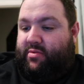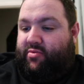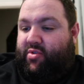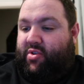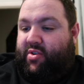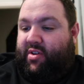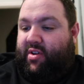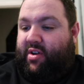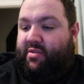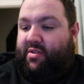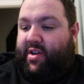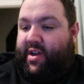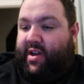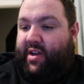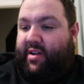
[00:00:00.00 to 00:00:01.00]

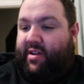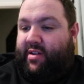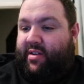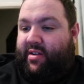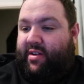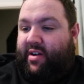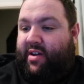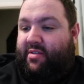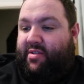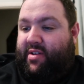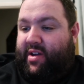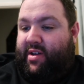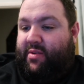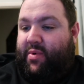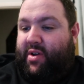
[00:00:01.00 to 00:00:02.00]
Right,
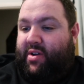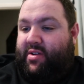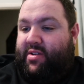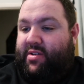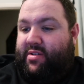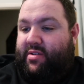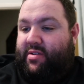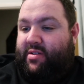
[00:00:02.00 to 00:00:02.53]
okay, we're gonna...